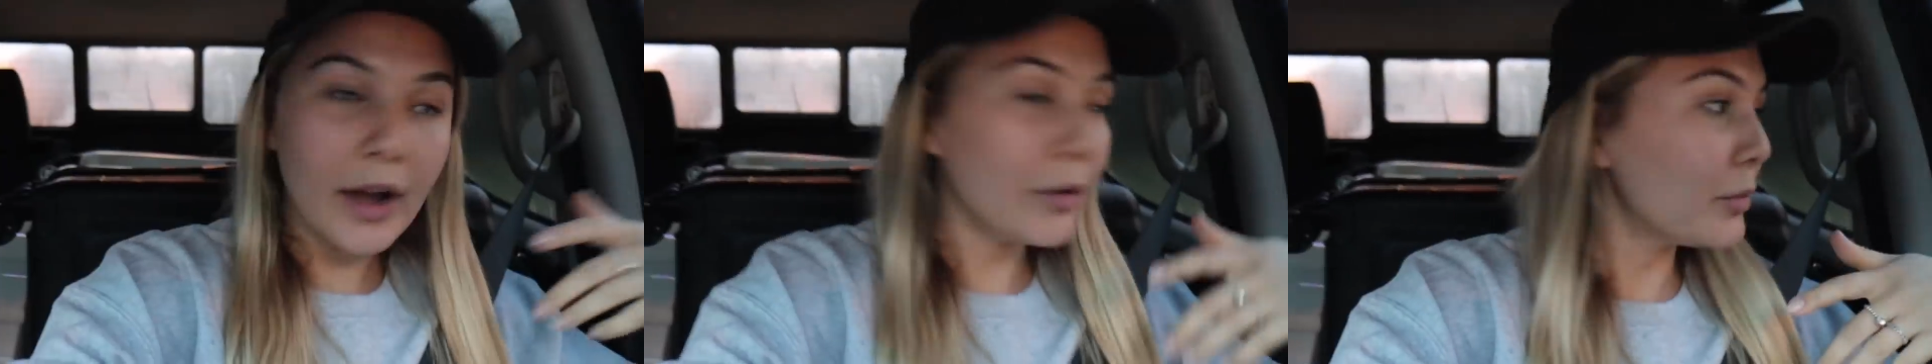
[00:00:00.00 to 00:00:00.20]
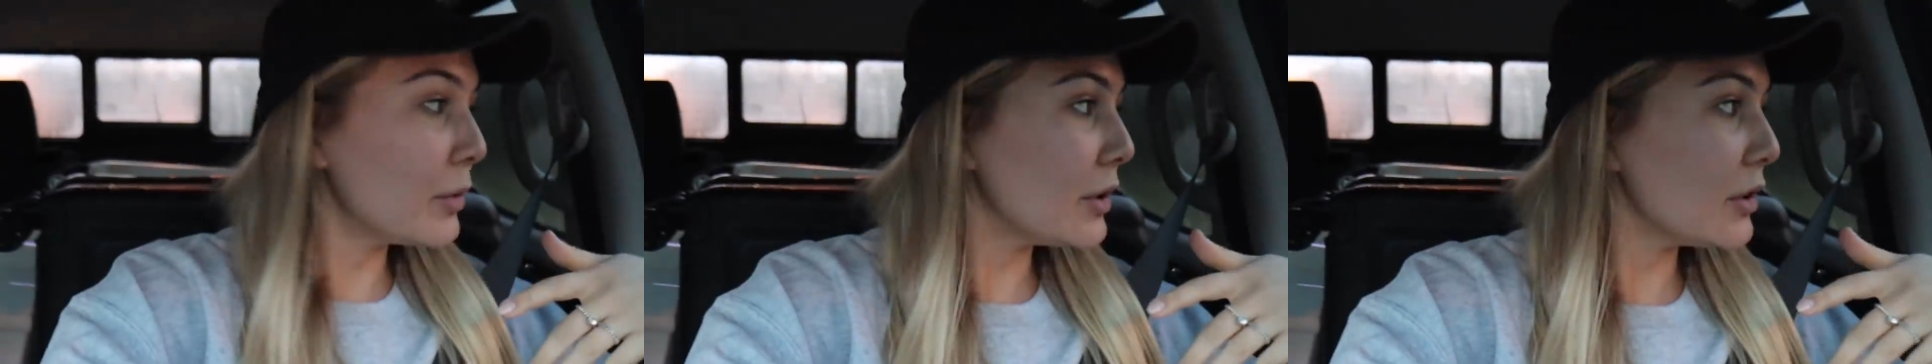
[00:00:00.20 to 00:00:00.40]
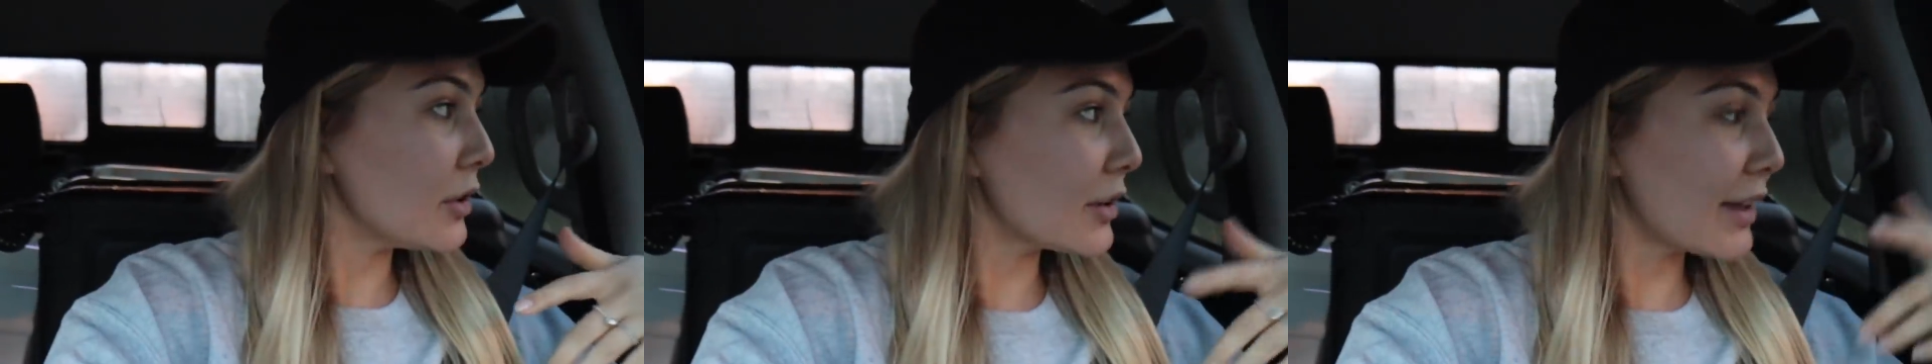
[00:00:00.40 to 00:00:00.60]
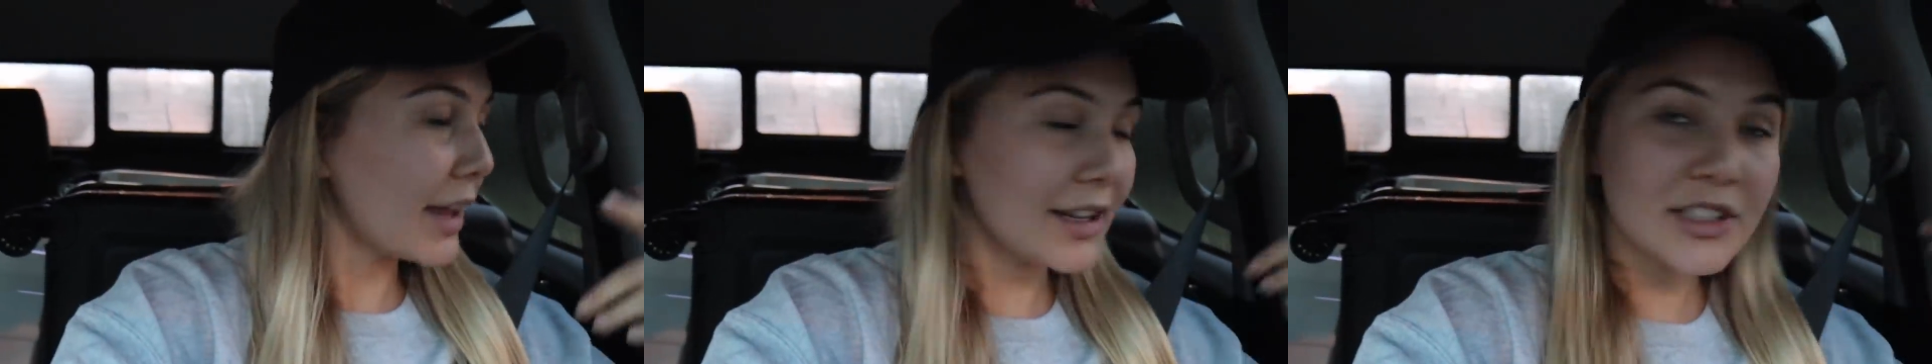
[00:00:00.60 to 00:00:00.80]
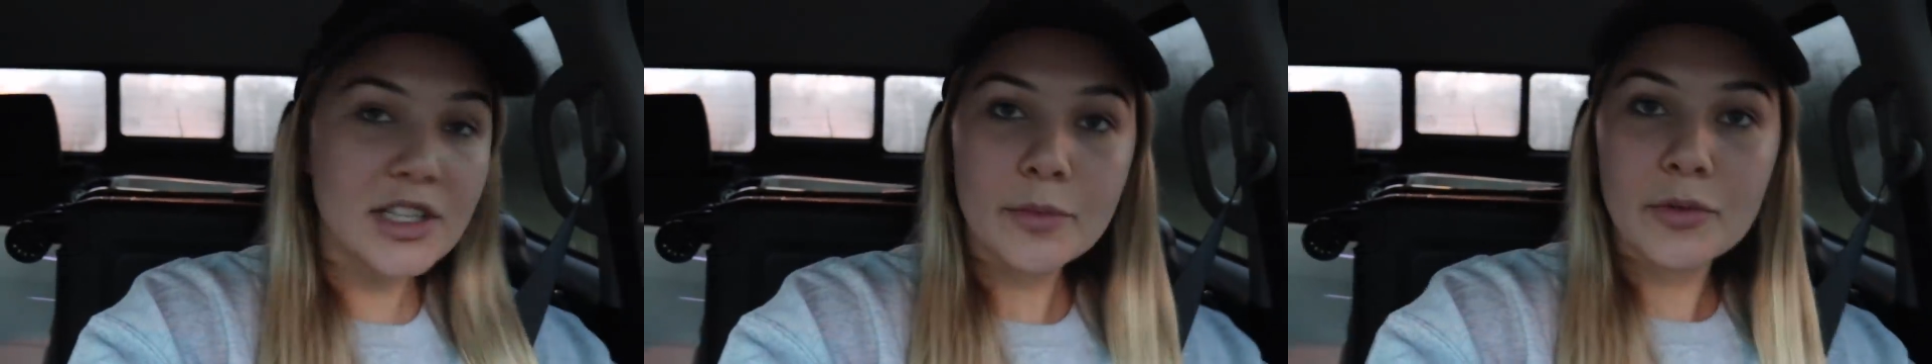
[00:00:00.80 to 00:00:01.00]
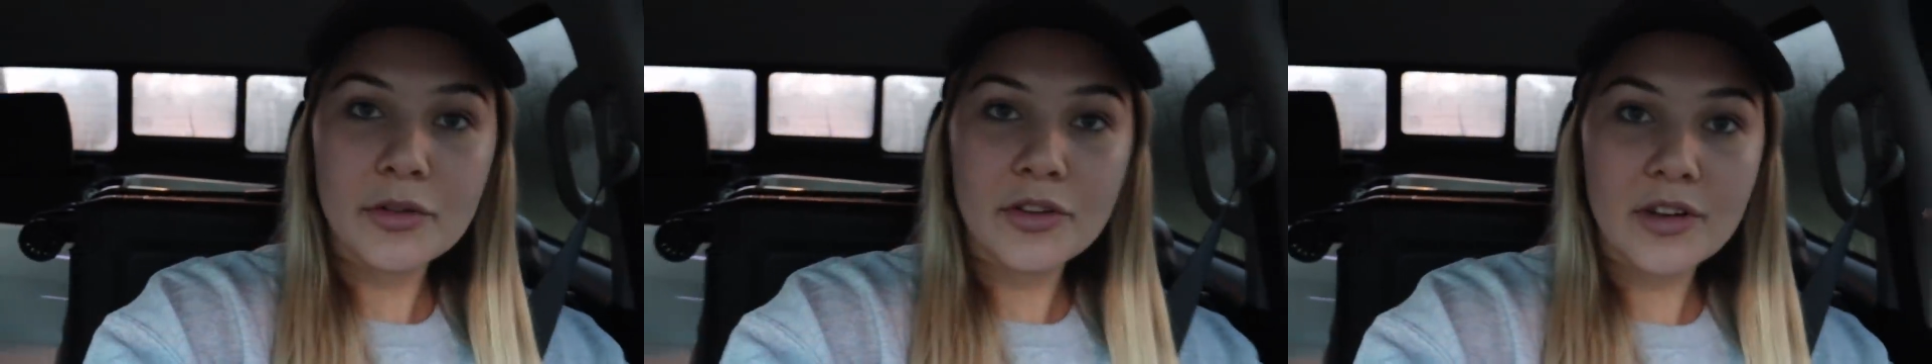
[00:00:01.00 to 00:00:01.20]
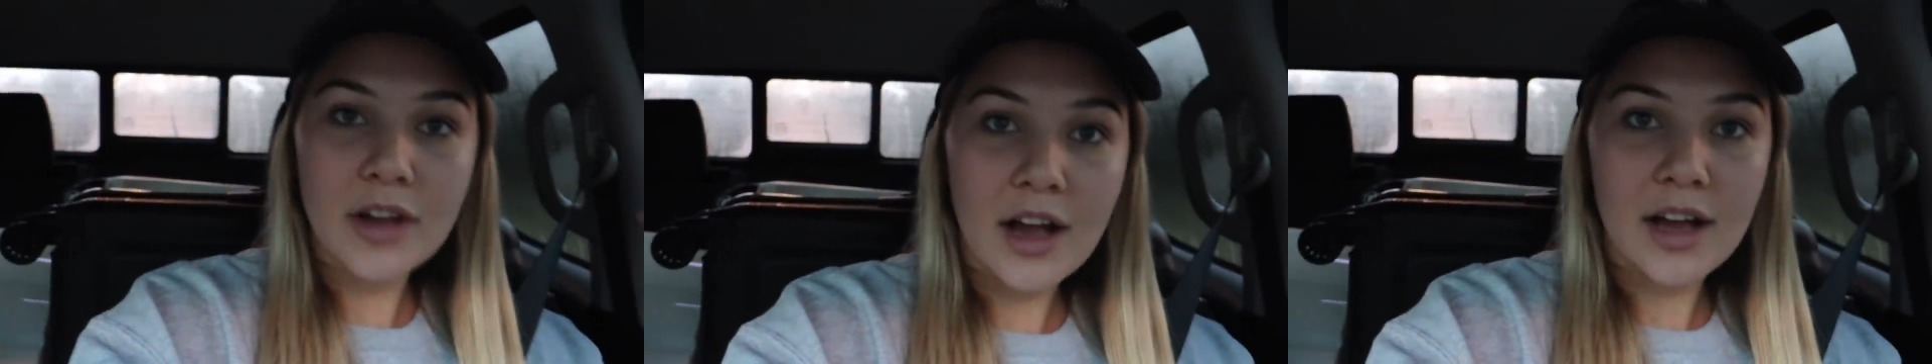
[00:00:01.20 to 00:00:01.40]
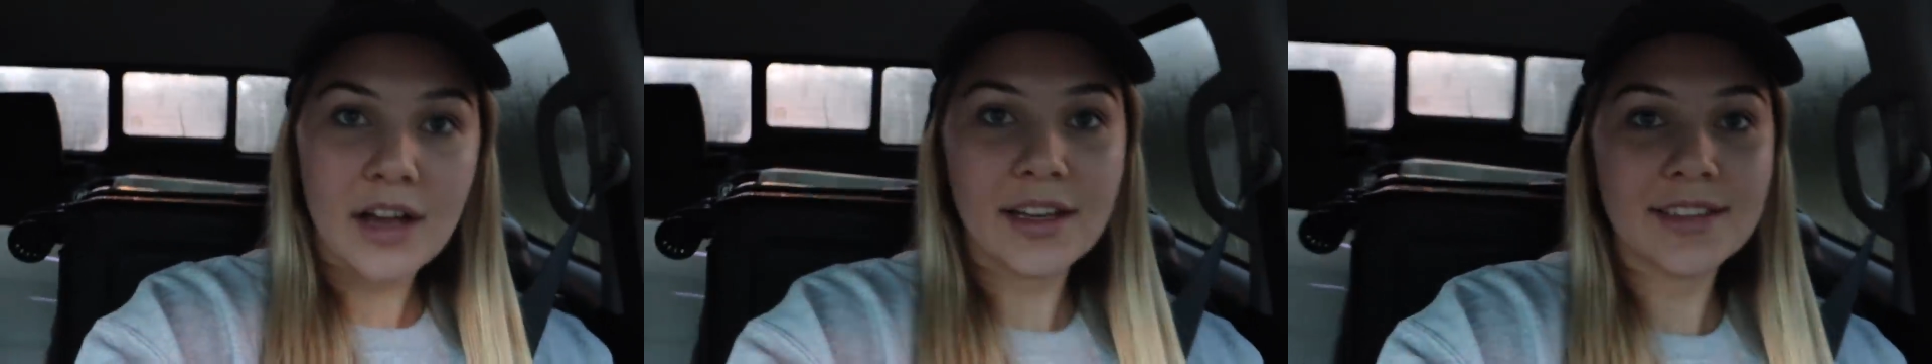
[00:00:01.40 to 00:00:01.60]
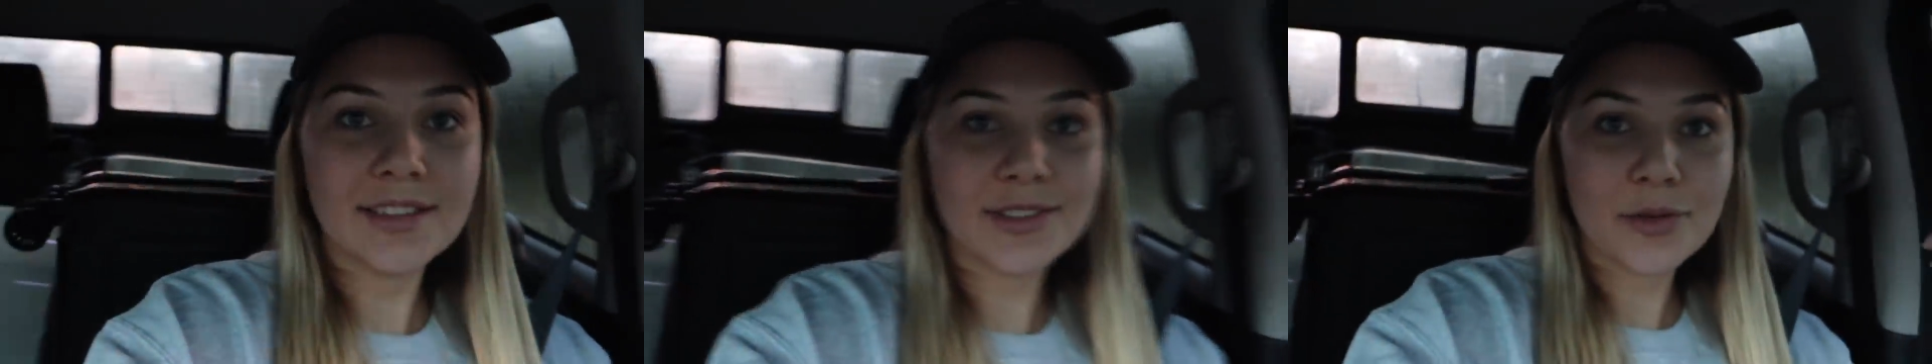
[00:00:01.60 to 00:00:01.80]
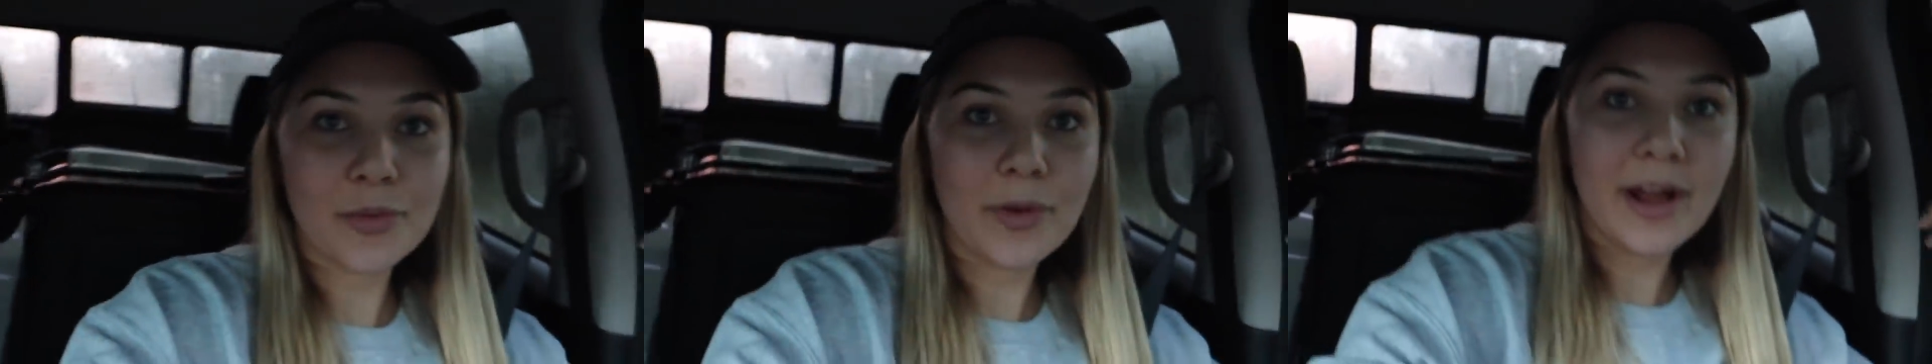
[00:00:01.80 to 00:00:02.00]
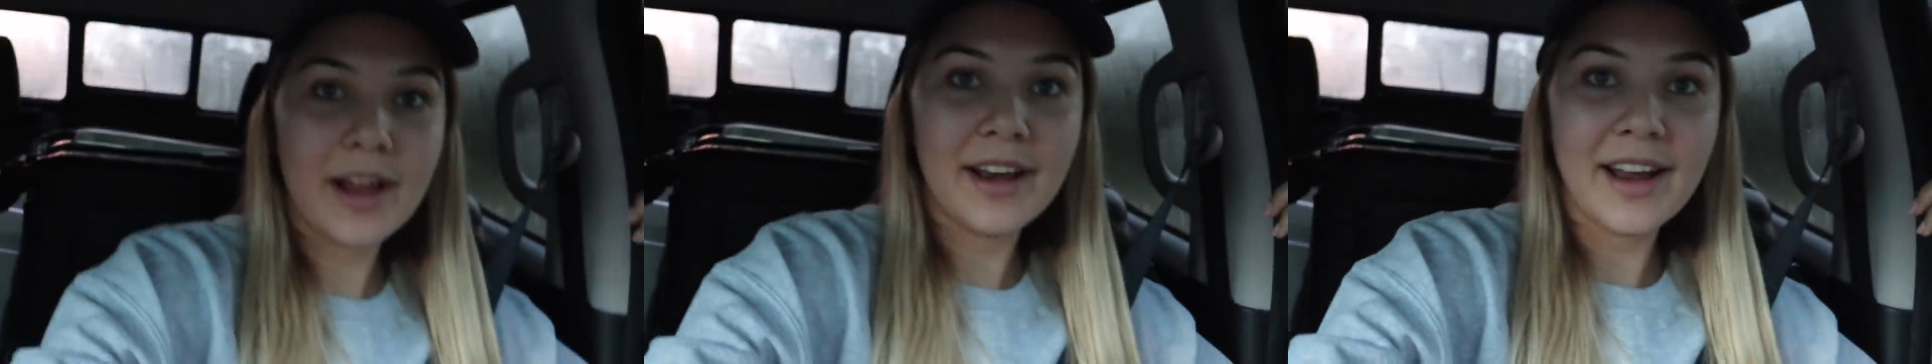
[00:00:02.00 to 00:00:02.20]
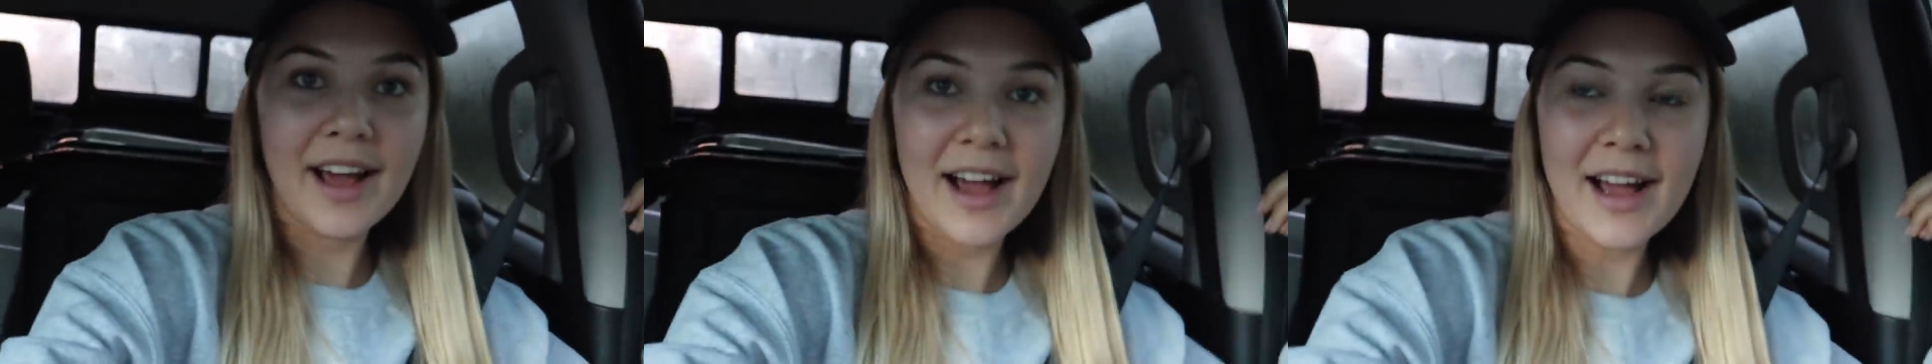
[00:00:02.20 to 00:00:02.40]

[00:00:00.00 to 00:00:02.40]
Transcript: I will catch up with you guys when